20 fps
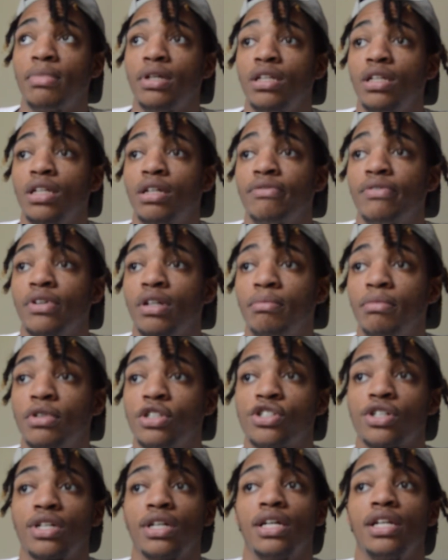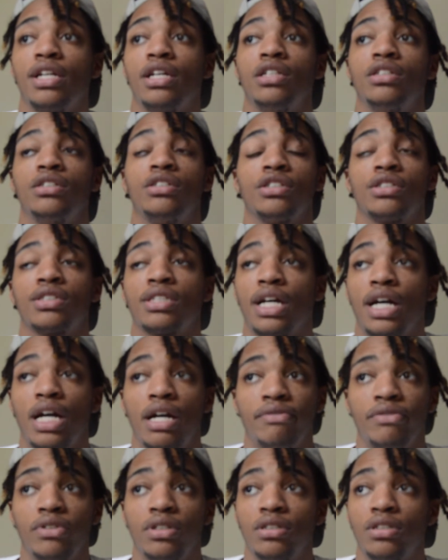be living in Michigan and just to
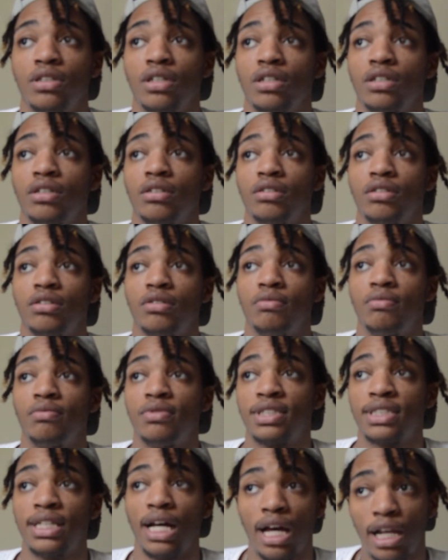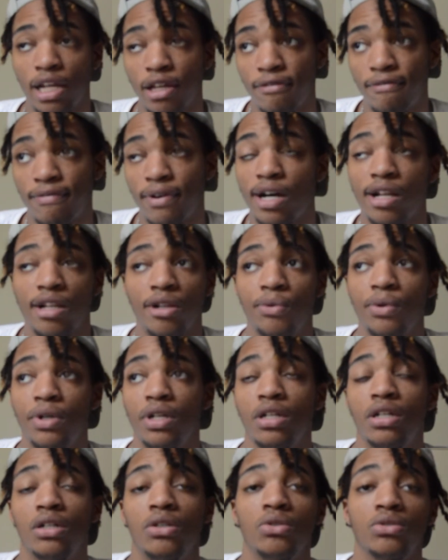have a solid
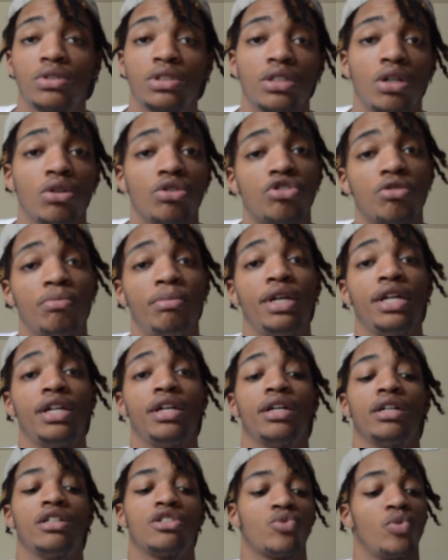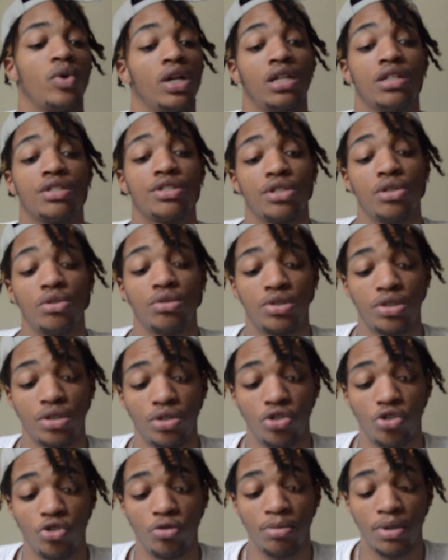following on social media as well as
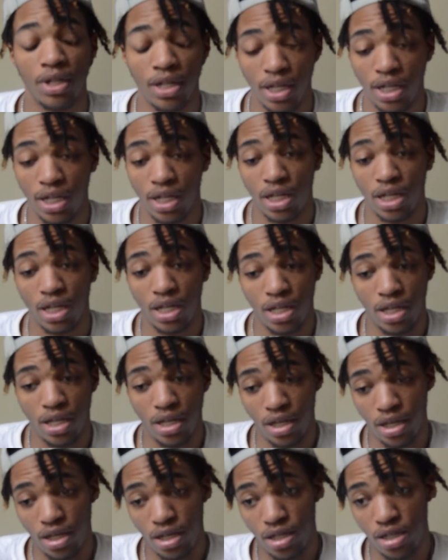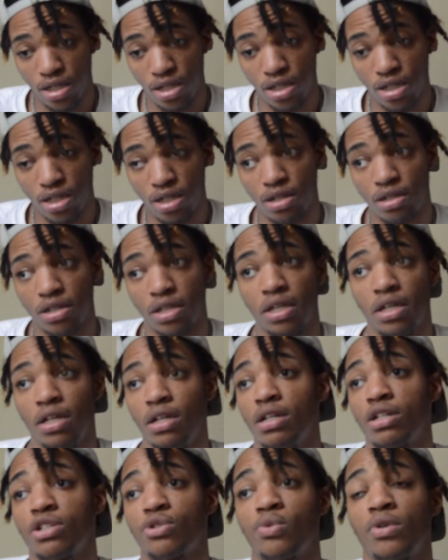YouTube. And
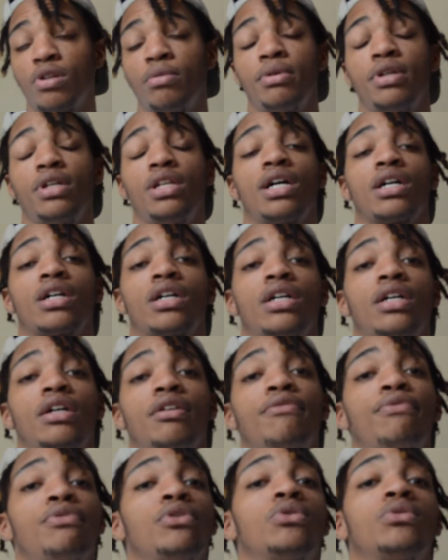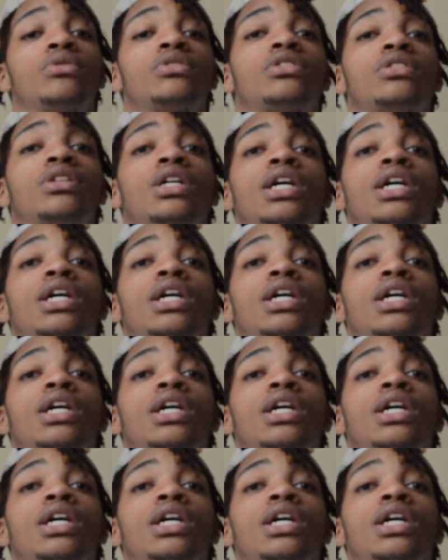yeah, I just want to be like an influencer,